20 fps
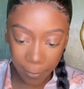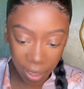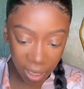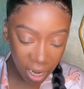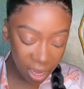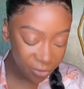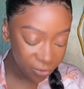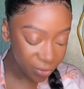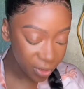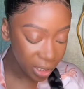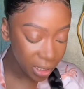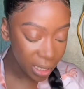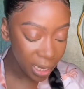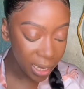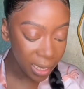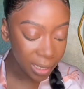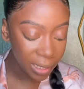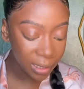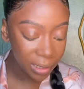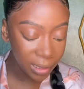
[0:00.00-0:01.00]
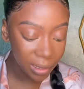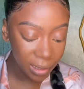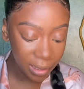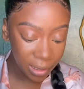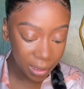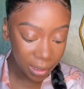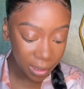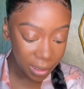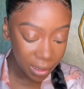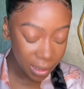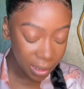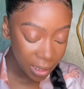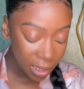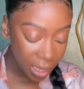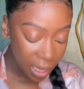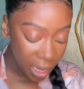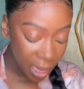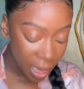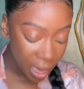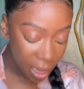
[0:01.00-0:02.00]
I feel like,
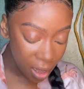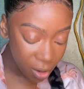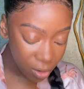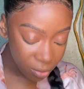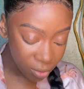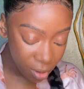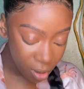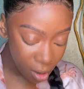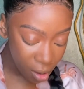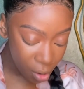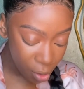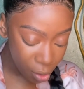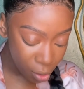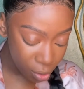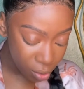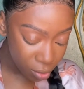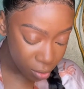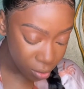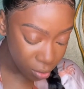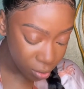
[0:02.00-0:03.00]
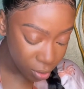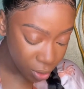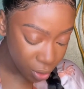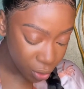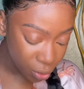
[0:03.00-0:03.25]
I don't know,